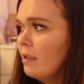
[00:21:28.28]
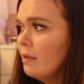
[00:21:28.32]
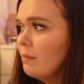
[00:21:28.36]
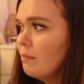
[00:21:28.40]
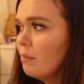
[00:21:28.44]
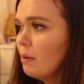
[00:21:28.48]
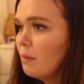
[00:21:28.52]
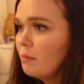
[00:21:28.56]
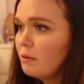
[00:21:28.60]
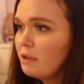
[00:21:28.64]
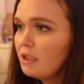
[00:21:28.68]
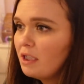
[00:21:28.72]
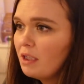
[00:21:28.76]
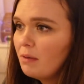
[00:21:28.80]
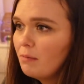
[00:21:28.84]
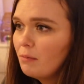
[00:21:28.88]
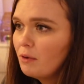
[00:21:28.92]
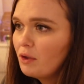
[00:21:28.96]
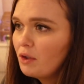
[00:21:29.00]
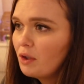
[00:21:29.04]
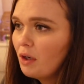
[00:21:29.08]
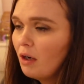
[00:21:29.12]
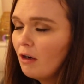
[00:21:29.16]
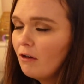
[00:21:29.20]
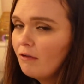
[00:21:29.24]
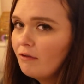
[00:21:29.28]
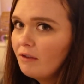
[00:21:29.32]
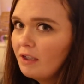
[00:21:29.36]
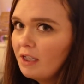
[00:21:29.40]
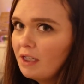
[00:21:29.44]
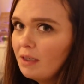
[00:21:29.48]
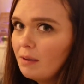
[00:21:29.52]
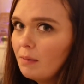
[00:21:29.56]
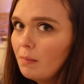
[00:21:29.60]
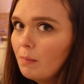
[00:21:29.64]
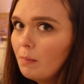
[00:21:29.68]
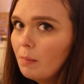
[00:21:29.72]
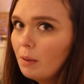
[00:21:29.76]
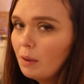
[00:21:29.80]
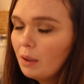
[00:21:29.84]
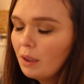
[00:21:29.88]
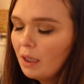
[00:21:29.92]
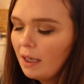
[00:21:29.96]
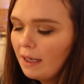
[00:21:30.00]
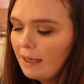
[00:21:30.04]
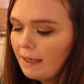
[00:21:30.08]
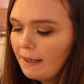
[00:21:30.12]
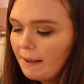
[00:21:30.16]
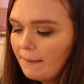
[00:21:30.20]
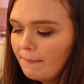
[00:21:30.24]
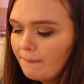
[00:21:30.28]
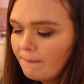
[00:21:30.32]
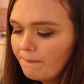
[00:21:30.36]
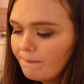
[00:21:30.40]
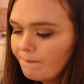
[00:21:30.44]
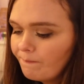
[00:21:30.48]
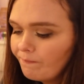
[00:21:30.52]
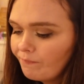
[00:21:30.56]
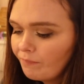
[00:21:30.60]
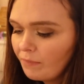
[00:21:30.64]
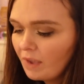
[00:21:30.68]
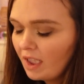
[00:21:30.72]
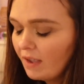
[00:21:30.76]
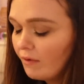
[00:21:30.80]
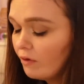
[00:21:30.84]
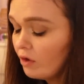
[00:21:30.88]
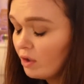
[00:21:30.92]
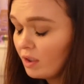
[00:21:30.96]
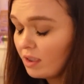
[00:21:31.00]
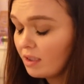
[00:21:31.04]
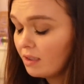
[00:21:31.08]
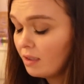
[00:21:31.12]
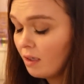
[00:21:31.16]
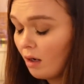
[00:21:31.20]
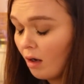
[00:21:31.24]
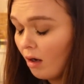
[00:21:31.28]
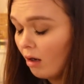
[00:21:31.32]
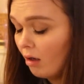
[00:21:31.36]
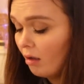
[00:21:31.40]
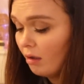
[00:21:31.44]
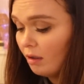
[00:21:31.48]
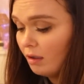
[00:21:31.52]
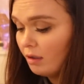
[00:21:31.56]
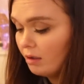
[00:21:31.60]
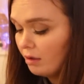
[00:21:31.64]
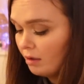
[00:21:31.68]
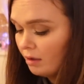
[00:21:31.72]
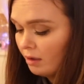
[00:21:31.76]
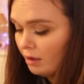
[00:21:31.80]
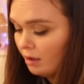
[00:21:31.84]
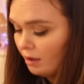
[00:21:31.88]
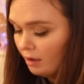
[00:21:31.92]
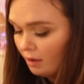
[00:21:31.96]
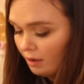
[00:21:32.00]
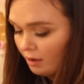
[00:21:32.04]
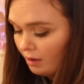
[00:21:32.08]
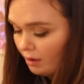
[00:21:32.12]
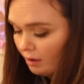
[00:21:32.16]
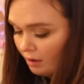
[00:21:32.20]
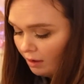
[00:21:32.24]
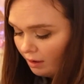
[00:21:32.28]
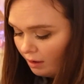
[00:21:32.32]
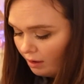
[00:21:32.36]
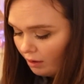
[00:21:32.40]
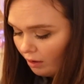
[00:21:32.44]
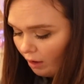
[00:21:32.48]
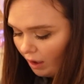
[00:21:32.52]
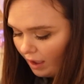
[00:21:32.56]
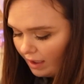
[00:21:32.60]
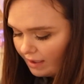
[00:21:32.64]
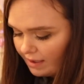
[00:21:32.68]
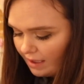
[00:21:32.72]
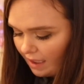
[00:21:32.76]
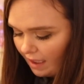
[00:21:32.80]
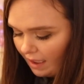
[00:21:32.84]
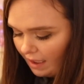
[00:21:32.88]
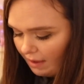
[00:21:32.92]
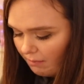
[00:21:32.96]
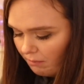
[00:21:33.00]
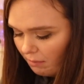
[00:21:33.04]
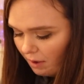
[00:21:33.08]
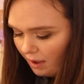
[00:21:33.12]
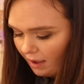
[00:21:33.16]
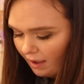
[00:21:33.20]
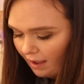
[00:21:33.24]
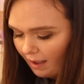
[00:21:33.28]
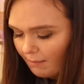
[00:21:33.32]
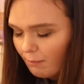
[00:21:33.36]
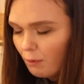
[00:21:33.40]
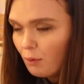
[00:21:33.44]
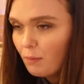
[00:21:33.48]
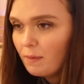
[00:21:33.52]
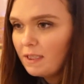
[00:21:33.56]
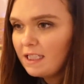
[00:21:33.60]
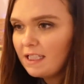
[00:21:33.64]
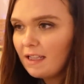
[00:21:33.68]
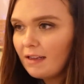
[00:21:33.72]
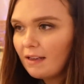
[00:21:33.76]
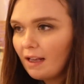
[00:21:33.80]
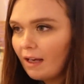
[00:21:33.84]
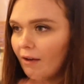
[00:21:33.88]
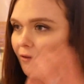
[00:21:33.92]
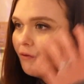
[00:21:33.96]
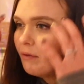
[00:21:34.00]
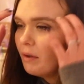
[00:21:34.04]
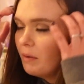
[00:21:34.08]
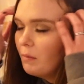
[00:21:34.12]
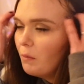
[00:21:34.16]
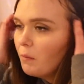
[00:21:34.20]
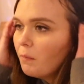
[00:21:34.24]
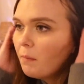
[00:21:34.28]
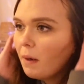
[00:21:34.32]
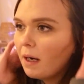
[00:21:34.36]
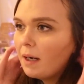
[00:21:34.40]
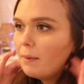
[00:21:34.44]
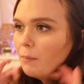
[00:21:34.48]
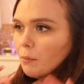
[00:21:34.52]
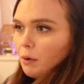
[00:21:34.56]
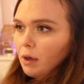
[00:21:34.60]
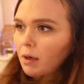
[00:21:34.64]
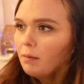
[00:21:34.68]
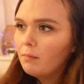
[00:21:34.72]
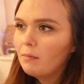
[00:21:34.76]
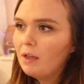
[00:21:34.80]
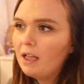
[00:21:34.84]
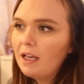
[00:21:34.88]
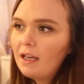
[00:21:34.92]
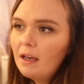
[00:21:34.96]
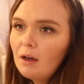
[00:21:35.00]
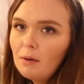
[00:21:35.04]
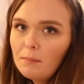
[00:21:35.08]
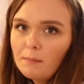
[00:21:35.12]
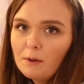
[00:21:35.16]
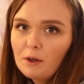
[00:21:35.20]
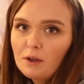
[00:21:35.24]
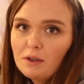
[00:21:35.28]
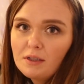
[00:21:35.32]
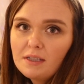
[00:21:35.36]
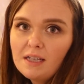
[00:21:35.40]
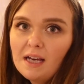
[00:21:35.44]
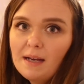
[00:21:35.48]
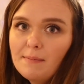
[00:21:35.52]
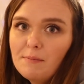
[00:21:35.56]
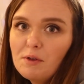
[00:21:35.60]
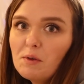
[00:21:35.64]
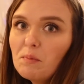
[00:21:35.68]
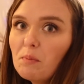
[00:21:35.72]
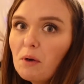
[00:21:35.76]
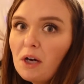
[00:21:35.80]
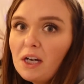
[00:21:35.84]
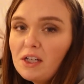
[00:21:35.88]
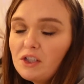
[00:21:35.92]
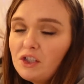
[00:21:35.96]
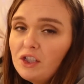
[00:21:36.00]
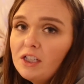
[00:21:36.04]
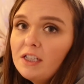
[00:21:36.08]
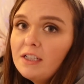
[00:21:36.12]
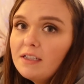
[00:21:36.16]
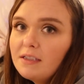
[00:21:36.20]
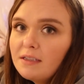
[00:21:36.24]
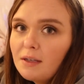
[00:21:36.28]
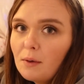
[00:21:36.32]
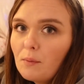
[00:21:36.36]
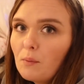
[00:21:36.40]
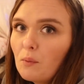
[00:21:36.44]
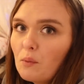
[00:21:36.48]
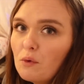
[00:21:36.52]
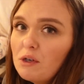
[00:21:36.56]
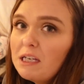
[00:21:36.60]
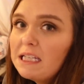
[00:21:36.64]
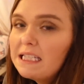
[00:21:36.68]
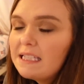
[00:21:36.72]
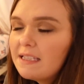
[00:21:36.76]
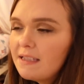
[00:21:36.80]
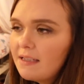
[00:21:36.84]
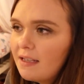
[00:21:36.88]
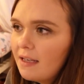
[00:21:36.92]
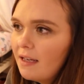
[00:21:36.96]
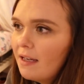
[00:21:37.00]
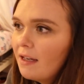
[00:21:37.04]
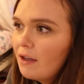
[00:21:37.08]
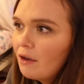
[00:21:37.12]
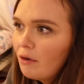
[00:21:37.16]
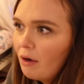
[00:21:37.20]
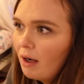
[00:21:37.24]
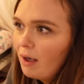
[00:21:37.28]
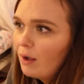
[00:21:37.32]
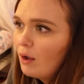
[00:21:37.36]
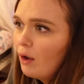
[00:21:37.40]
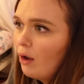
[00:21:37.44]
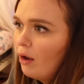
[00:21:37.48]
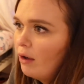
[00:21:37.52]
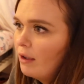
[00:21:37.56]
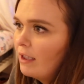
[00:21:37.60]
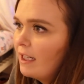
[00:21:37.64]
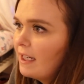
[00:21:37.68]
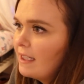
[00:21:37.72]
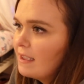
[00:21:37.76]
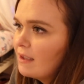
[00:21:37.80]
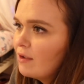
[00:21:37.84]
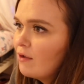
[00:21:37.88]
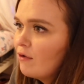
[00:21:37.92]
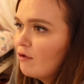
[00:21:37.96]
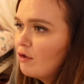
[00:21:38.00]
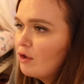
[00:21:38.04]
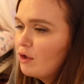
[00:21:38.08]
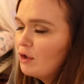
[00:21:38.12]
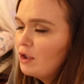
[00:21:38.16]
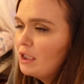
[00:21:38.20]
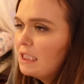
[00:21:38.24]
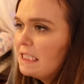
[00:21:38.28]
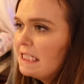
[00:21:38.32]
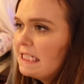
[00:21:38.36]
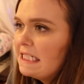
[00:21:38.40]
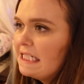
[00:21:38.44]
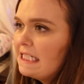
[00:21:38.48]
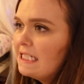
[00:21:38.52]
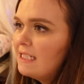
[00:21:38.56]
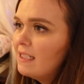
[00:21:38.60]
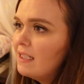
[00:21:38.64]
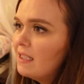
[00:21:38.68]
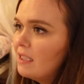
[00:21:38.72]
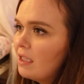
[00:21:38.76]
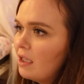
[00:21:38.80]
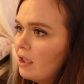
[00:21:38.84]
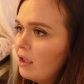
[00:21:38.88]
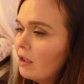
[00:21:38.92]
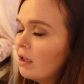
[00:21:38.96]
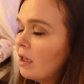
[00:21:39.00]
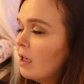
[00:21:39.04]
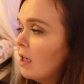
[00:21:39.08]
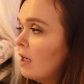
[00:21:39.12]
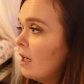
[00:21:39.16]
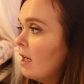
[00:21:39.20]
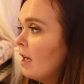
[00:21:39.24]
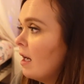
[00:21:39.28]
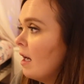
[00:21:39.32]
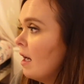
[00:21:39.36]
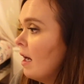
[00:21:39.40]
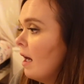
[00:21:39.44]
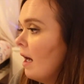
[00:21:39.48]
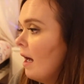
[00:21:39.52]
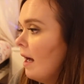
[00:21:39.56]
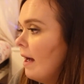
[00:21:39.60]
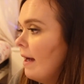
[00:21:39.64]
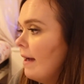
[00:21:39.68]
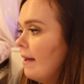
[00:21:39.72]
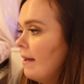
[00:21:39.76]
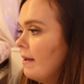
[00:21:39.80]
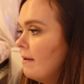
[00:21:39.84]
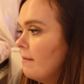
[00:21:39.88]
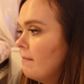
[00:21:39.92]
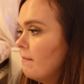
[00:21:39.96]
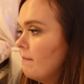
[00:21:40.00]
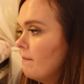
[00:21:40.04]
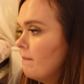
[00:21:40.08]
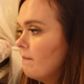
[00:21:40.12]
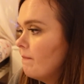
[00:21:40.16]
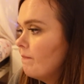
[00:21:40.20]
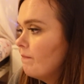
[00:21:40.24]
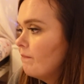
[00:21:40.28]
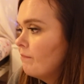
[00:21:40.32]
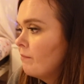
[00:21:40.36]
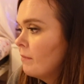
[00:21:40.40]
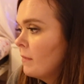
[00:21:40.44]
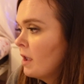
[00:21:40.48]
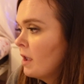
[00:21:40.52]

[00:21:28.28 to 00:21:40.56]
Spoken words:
probably too much coffee, but I've just not had time. I'm always in that frame of mind where I'm like, oh my god, time's precious, don't waste it, crack on, get stuff done that you need to do. And